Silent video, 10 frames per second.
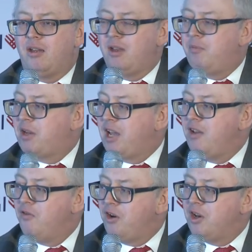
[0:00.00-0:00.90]
it
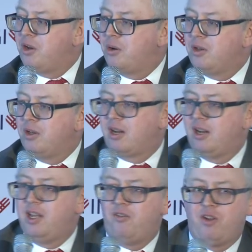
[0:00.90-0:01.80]
became very
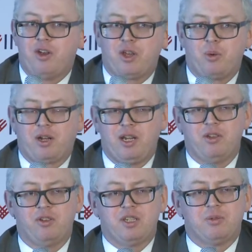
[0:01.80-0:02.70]
clear very quickly
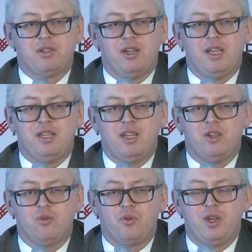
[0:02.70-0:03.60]
that this was an idea
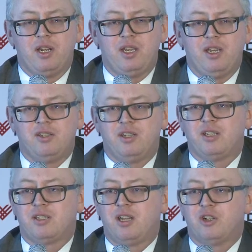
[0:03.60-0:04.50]
that really
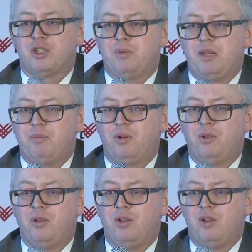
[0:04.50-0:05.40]
just touched
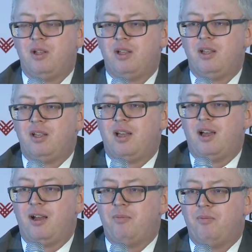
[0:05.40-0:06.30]
people
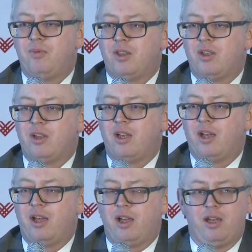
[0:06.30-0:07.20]
in
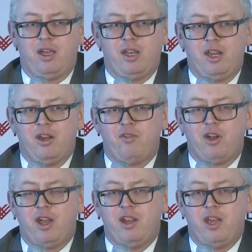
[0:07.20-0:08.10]

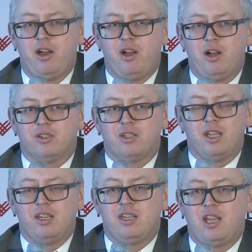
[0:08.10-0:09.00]
their hearts, that
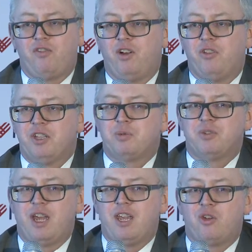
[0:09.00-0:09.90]
they felt this
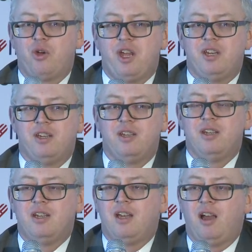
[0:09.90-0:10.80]
was a great
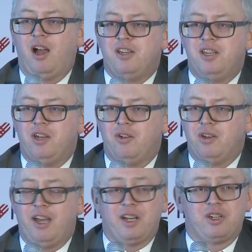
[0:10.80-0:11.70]
idea,
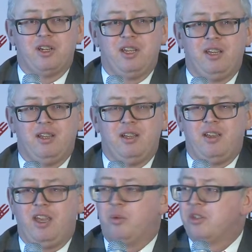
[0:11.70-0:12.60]
and actually
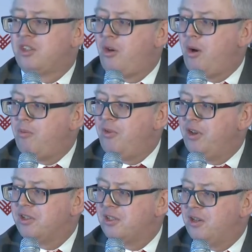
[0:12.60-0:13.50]
it was so
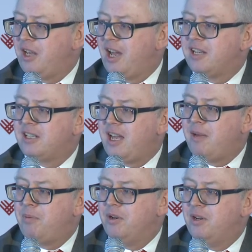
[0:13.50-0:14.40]
obvious that it had to
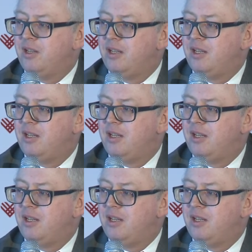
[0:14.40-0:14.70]
happen.